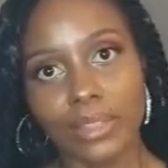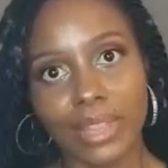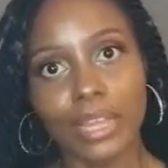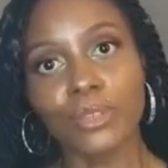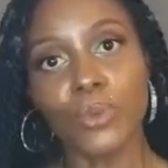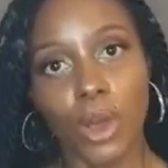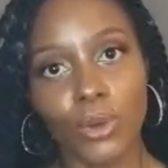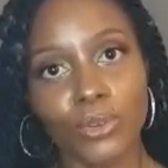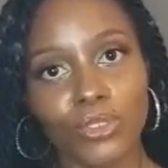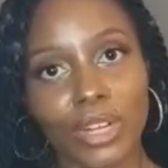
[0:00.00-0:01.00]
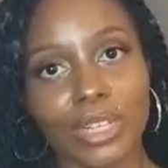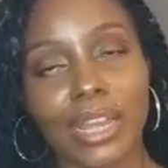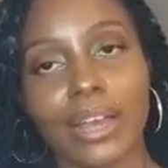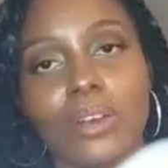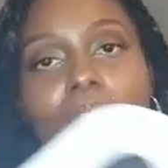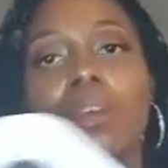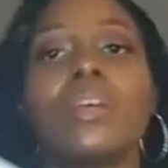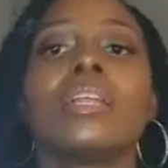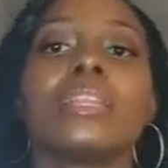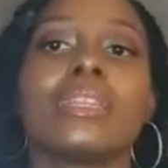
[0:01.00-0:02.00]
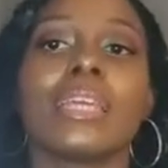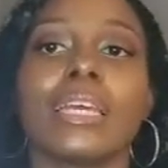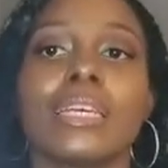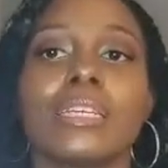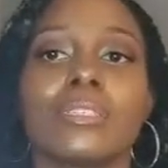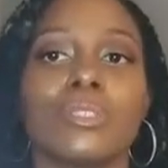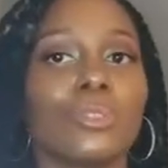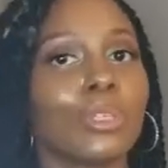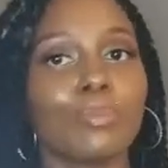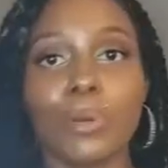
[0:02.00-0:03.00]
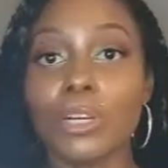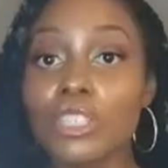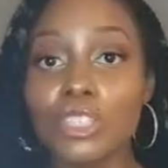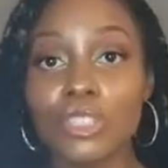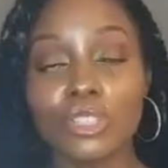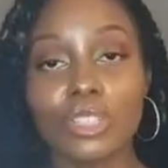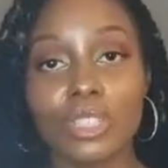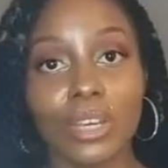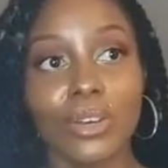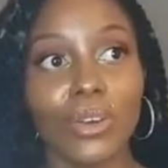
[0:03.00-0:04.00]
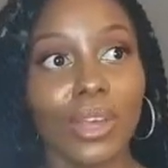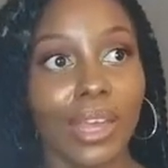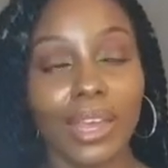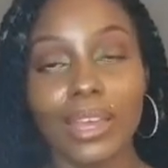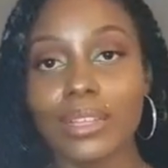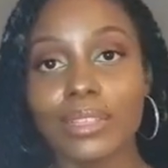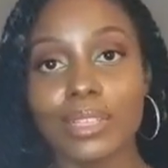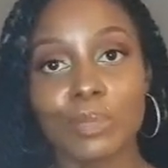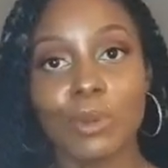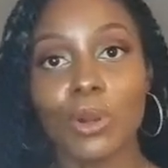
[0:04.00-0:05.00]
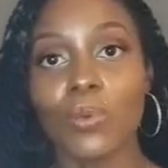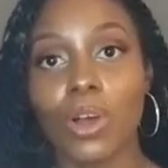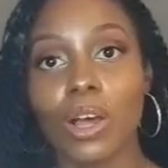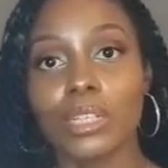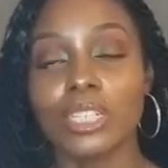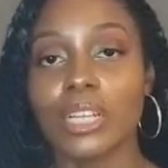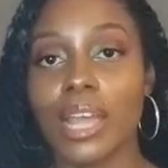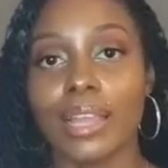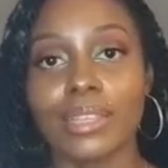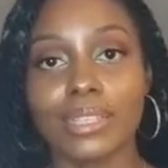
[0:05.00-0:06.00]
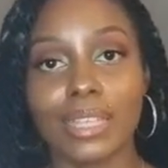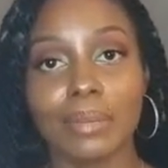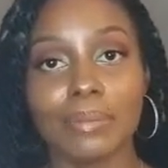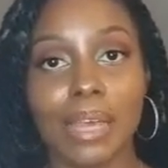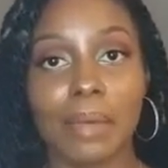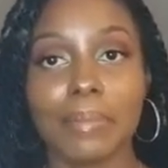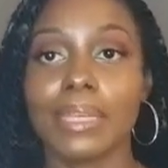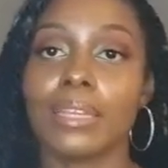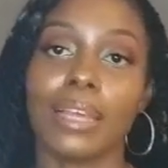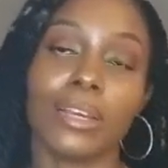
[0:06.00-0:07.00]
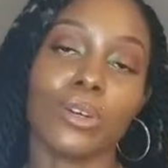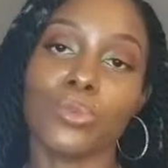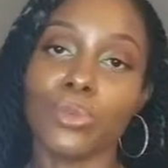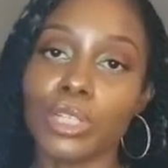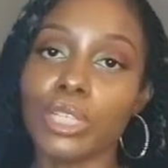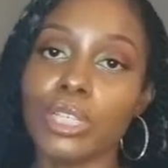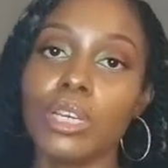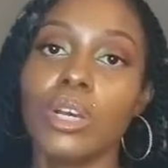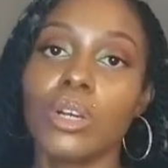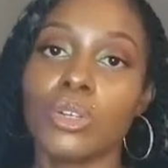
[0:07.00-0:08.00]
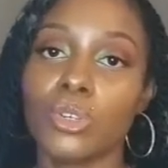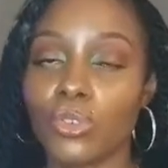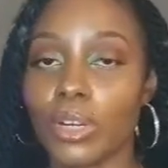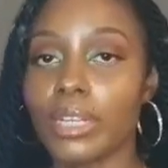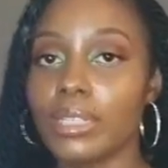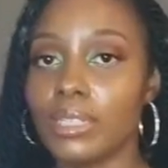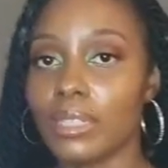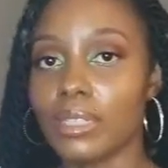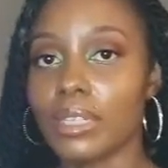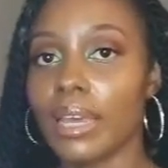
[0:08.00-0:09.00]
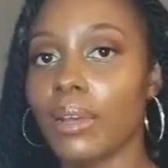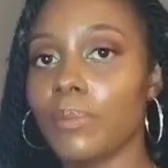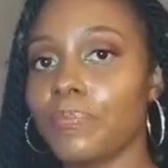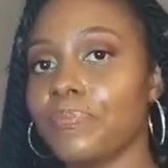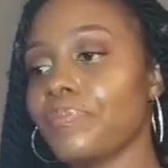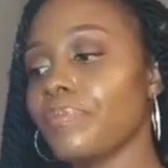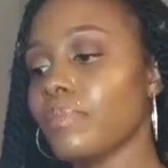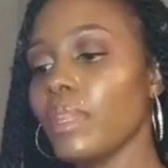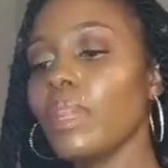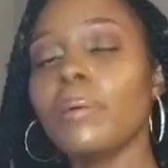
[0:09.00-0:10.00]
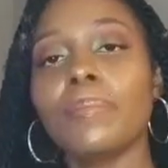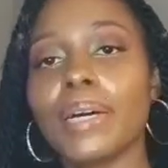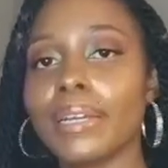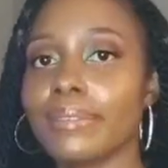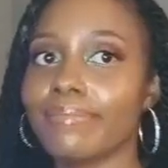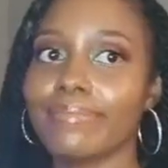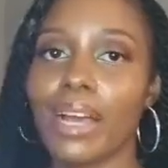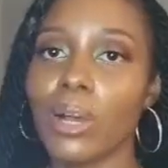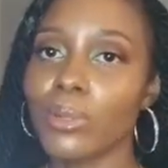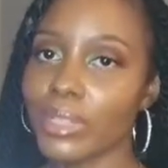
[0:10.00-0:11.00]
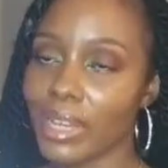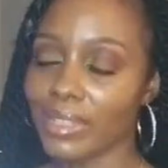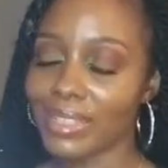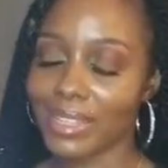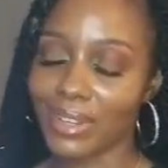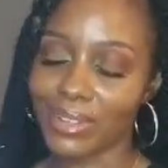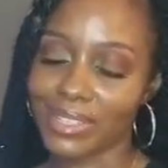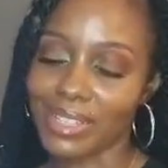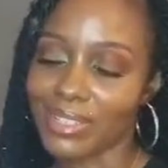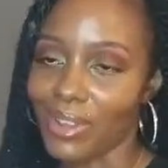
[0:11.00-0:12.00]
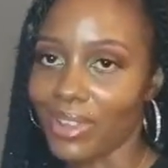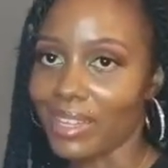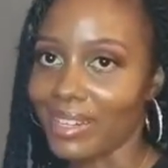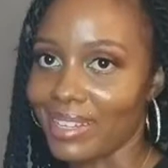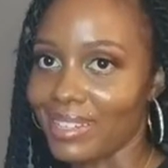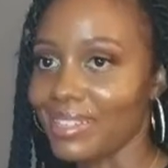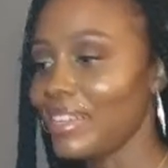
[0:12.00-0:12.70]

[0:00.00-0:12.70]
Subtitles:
that you own right now, then you can purchase your scale and the smartwatch at the same time and get like a really great discount. But I only got the scale because that's all I need.